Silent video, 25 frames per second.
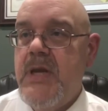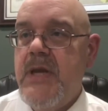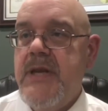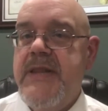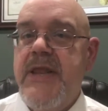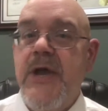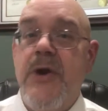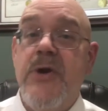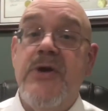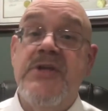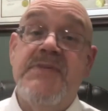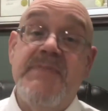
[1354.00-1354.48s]

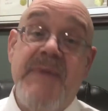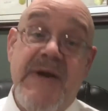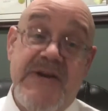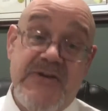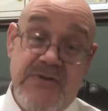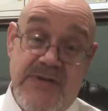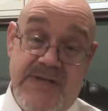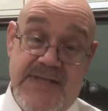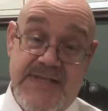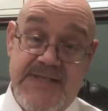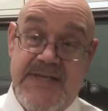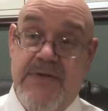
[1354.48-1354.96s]
there are
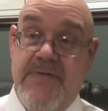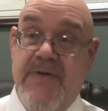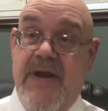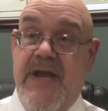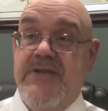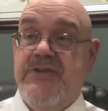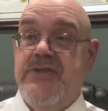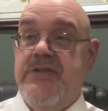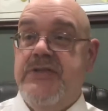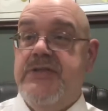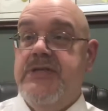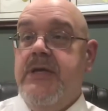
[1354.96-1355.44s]
special
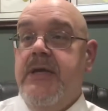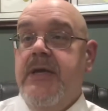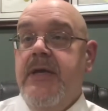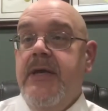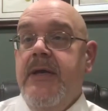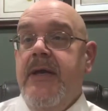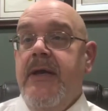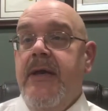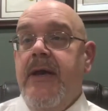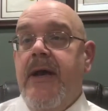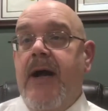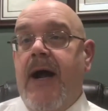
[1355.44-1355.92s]
considerations.
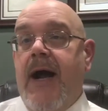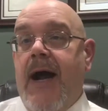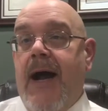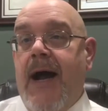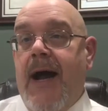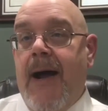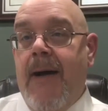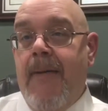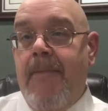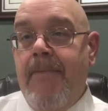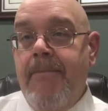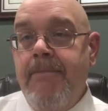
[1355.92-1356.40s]

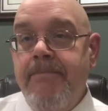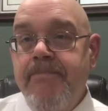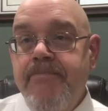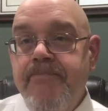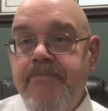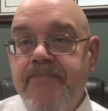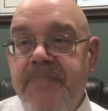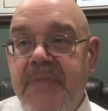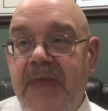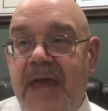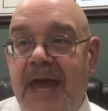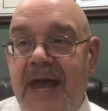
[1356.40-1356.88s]

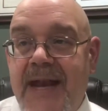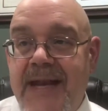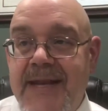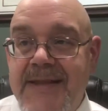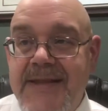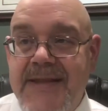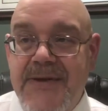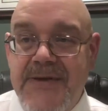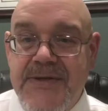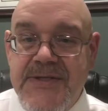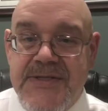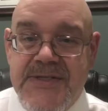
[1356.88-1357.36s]

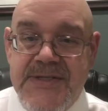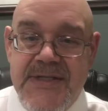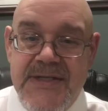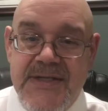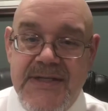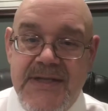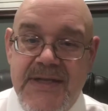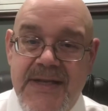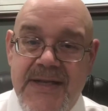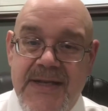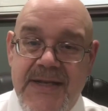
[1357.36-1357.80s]
And there's an